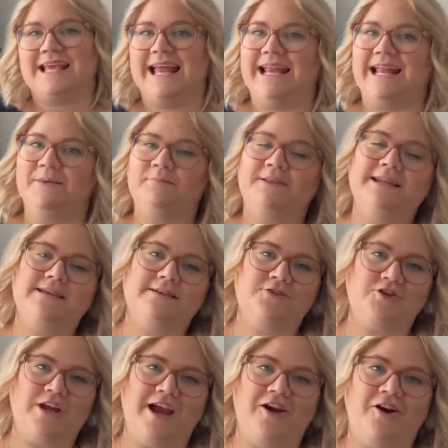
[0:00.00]
can I please
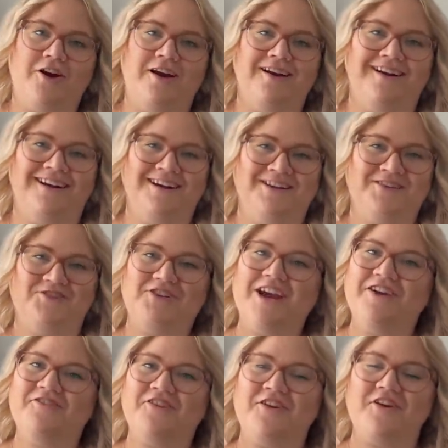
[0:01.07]
share
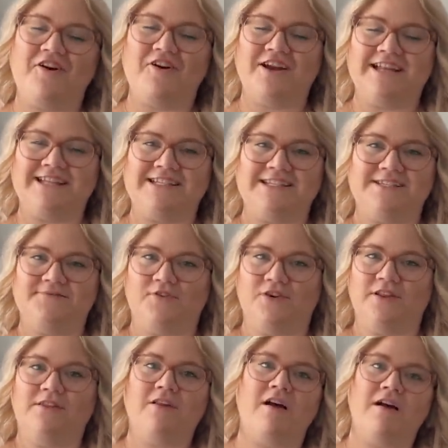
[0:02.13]
share the yardages for
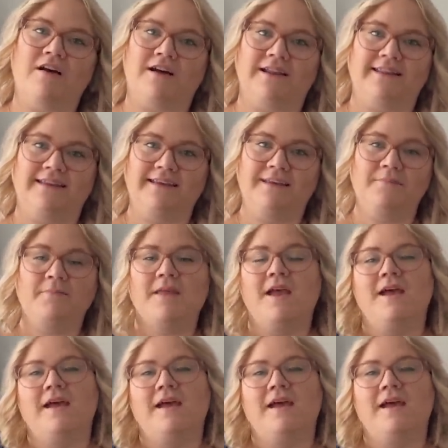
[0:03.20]
Tankar Tee?